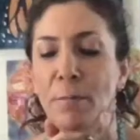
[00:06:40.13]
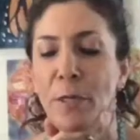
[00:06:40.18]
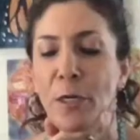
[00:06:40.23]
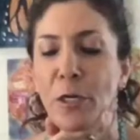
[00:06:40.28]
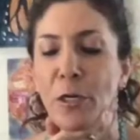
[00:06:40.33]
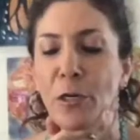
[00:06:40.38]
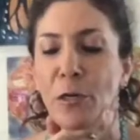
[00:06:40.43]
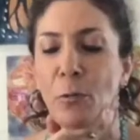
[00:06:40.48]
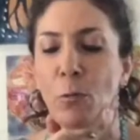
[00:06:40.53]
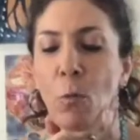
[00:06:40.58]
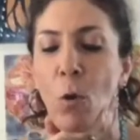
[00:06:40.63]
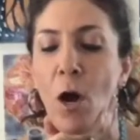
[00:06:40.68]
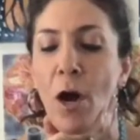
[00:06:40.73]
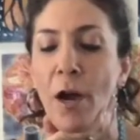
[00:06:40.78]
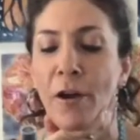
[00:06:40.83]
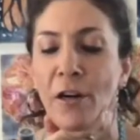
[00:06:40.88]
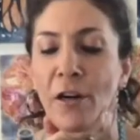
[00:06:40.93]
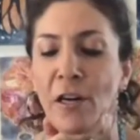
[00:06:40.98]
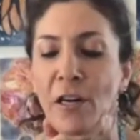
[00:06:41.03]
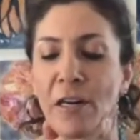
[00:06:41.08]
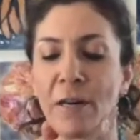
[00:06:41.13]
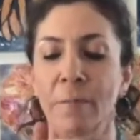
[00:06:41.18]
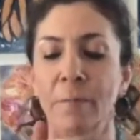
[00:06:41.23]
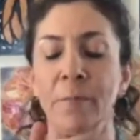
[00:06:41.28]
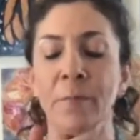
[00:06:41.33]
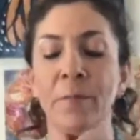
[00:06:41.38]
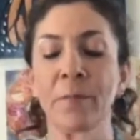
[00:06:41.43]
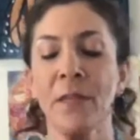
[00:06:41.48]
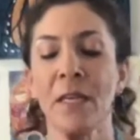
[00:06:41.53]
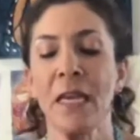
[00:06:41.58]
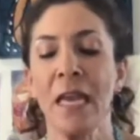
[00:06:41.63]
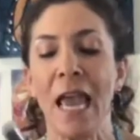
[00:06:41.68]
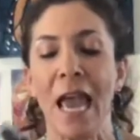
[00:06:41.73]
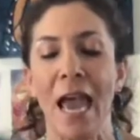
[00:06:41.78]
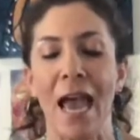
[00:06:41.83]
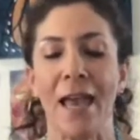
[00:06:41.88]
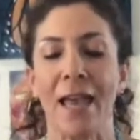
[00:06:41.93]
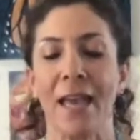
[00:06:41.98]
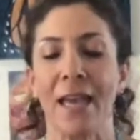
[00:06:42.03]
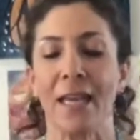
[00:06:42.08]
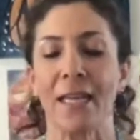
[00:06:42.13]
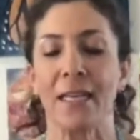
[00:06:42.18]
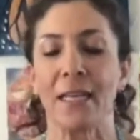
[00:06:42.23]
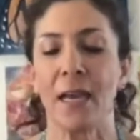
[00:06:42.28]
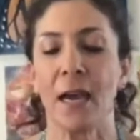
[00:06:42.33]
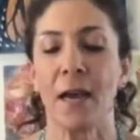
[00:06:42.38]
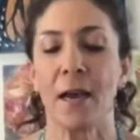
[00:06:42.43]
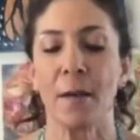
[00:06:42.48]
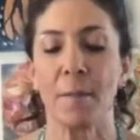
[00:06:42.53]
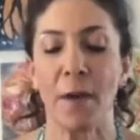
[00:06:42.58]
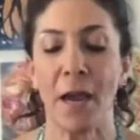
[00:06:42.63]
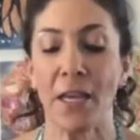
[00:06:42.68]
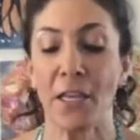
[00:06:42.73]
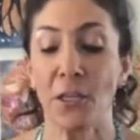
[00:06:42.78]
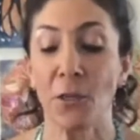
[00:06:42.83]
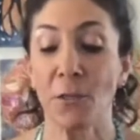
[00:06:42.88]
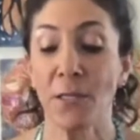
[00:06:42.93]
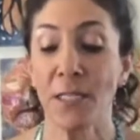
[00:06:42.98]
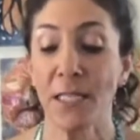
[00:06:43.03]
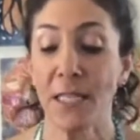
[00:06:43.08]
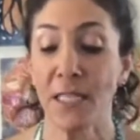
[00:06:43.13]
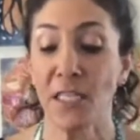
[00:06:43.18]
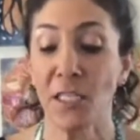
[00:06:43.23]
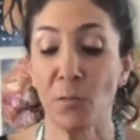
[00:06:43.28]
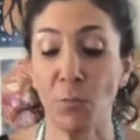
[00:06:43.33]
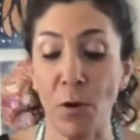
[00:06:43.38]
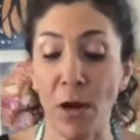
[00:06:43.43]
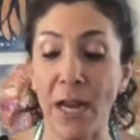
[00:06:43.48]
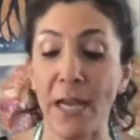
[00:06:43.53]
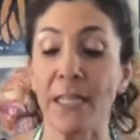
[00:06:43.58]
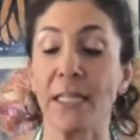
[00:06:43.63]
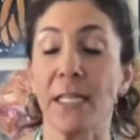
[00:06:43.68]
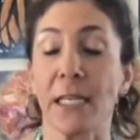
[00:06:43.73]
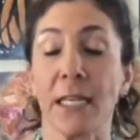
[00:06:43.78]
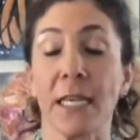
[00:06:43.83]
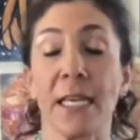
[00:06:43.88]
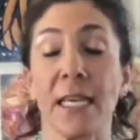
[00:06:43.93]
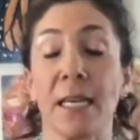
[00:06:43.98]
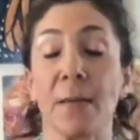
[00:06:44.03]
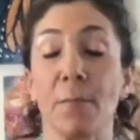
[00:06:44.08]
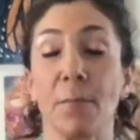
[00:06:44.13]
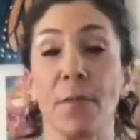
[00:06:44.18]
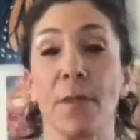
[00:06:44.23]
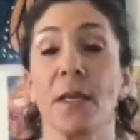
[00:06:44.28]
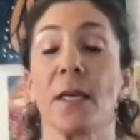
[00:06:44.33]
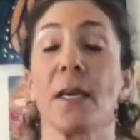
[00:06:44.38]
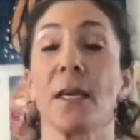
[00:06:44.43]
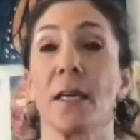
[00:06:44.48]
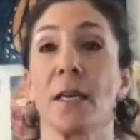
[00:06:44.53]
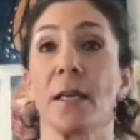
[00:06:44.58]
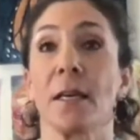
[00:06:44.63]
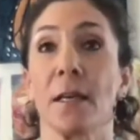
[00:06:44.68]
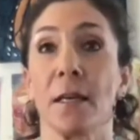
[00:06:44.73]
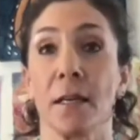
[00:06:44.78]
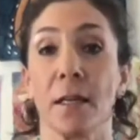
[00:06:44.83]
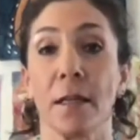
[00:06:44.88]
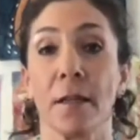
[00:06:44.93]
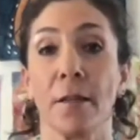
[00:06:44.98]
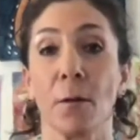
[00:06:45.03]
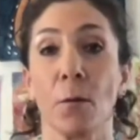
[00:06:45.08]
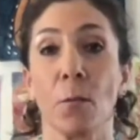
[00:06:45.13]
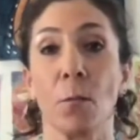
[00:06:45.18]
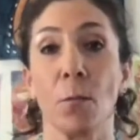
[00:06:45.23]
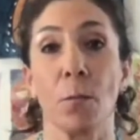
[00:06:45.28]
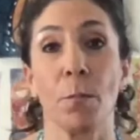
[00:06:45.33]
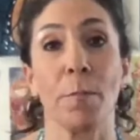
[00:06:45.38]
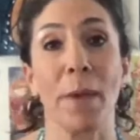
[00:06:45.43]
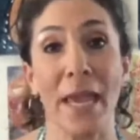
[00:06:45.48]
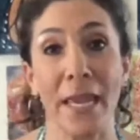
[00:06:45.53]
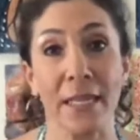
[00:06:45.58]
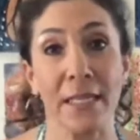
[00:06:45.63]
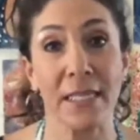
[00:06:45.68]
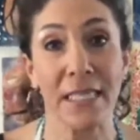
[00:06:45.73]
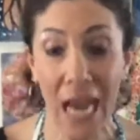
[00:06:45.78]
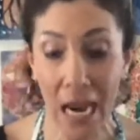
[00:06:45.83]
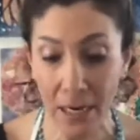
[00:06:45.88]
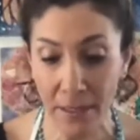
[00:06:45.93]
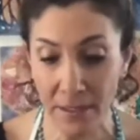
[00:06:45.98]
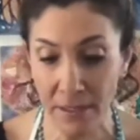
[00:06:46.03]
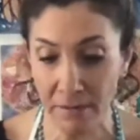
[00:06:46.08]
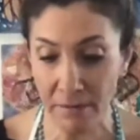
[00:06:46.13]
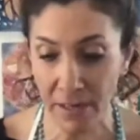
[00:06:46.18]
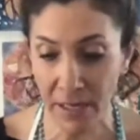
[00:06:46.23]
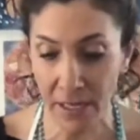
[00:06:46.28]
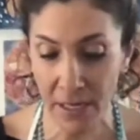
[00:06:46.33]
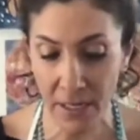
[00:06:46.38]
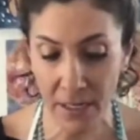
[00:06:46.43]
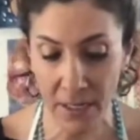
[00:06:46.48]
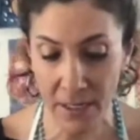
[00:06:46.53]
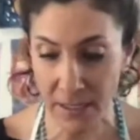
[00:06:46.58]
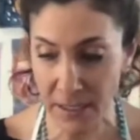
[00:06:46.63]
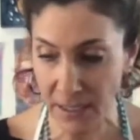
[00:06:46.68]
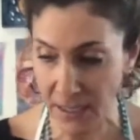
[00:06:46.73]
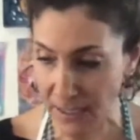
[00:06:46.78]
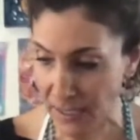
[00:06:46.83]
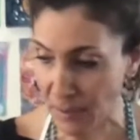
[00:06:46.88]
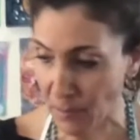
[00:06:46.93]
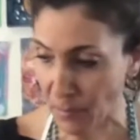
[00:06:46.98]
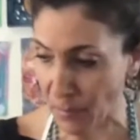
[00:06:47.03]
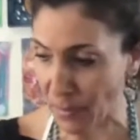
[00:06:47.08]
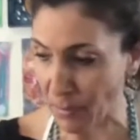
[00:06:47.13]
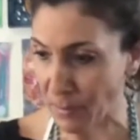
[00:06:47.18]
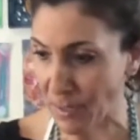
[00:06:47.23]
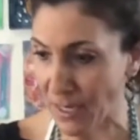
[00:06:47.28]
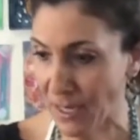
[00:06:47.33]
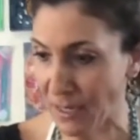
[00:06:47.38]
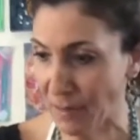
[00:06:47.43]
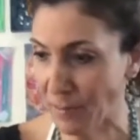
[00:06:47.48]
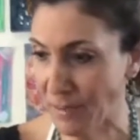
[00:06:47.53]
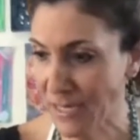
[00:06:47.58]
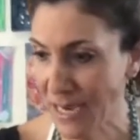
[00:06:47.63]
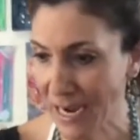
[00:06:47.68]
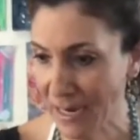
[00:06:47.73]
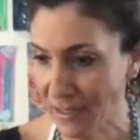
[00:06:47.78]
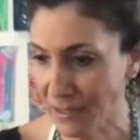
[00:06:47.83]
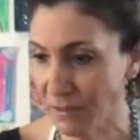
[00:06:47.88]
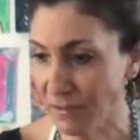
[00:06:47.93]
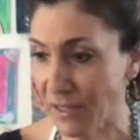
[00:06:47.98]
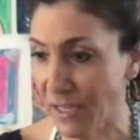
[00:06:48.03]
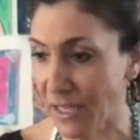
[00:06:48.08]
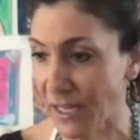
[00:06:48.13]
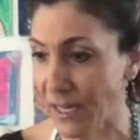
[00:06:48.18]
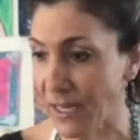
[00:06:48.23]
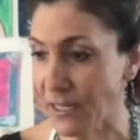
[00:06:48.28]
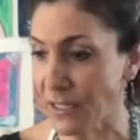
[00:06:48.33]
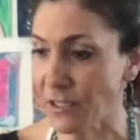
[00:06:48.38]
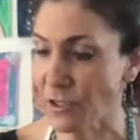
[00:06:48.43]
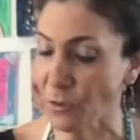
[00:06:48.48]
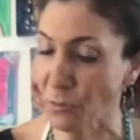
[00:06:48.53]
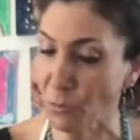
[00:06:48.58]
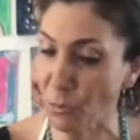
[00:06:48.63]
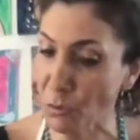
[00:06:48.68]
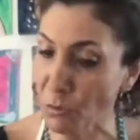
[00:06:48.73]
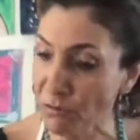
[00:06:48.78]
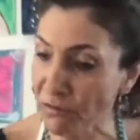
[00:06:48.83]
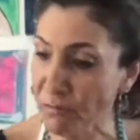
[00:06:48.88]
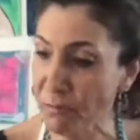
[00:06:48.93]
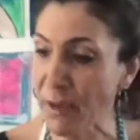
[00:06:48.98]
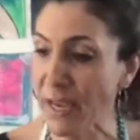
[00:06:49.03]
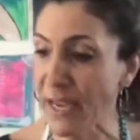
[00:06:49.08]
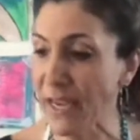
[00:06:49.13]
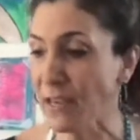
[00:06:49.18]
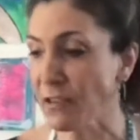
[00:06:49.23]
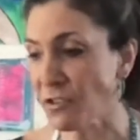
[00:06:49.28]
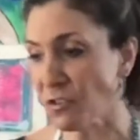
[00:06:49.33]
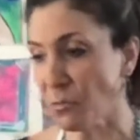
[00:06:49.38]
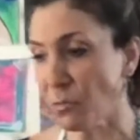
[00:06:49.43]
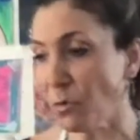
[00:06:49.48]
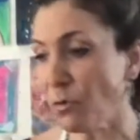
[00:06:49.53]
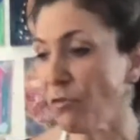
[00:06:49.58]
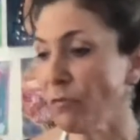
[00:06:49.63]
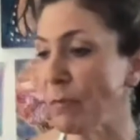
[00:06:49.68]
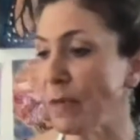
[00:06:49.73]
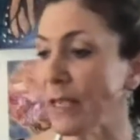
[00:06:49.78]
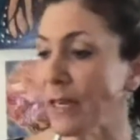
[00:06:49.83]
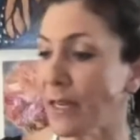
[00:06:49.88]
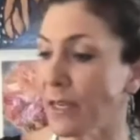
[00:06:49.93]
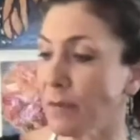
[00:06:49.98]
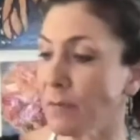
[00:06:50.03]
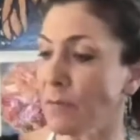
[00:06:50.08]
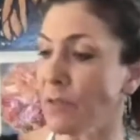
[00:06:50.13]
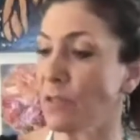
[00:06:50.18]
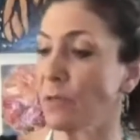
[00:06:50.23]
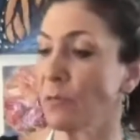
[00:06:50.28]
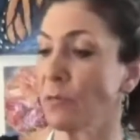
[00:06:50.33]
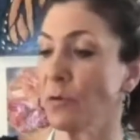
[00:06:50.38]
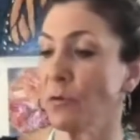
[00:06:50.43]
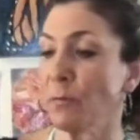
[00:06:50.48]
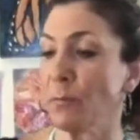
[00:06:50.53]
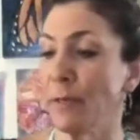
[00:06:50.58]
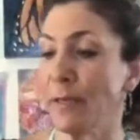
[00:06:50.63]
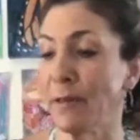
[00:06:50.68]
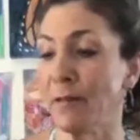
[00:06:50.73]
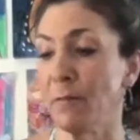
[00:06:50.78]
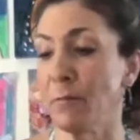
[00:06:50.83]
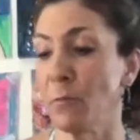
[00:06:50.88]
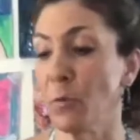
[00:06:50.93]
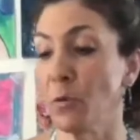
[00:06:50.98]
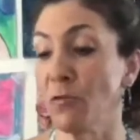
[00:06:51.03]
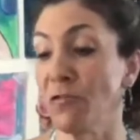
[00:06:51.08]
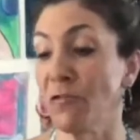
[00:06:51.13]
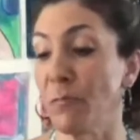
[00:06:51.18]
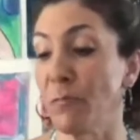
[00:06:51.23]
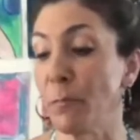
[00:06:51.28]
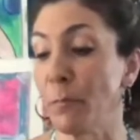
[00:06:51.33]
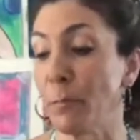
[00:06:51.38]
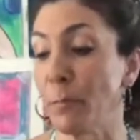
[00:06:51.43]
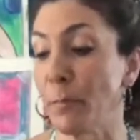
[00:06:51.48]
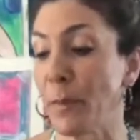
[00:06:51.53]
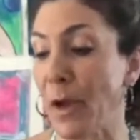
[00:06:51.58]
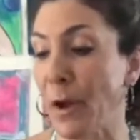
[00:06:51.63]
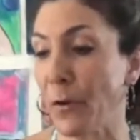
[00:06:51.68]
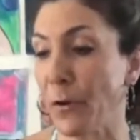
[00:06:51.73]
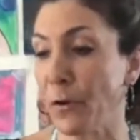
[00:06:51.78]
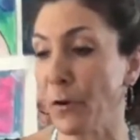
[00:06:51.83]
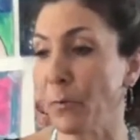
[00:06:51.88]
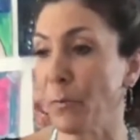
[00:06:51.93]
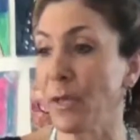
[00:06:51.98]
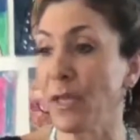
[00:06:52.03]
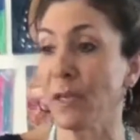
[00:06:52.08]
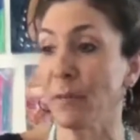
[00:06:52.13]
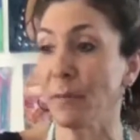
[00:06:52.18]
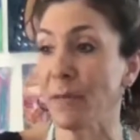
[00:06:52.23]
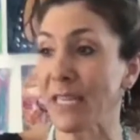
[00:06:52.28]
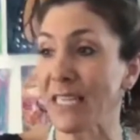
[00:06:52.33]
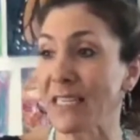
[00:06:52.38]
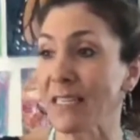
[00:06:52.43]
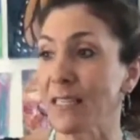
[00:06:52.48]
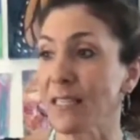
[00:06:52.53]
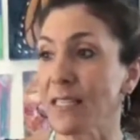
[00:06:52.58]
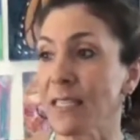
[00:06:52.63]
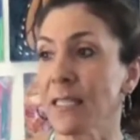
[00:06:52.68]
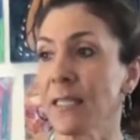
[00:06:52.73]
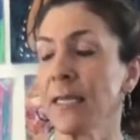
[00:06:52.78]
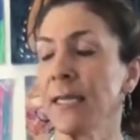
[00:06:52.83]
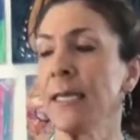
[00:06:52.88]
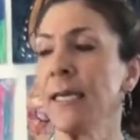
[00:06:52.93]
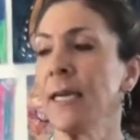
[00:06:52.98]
your water. And I use this spray to keep the paints activated, to keep the mediums activated, to move paint, to move medium, to move powdered pigments.